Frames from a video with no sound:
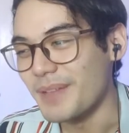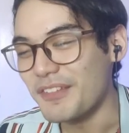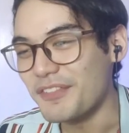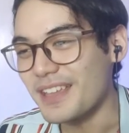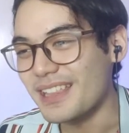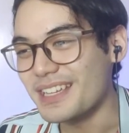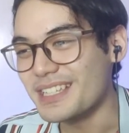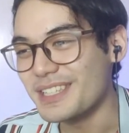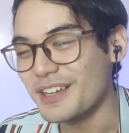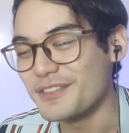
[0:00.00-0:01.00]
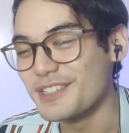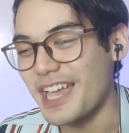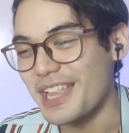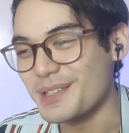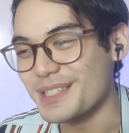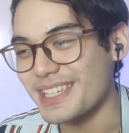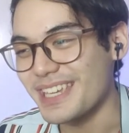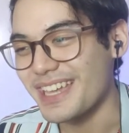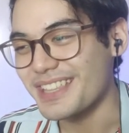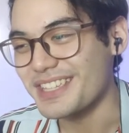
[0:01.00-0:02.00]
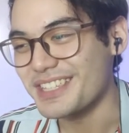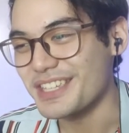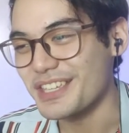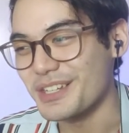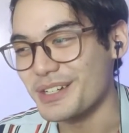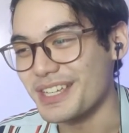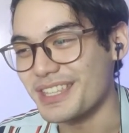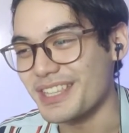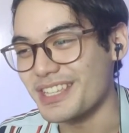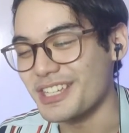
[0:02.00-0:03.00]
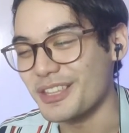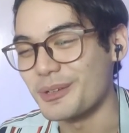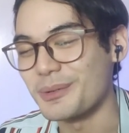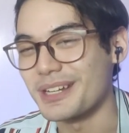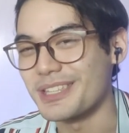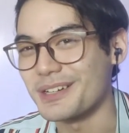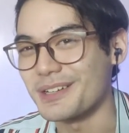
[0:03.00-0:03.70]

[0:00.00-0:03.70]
may feelings of jealousy and insecurity na siya towards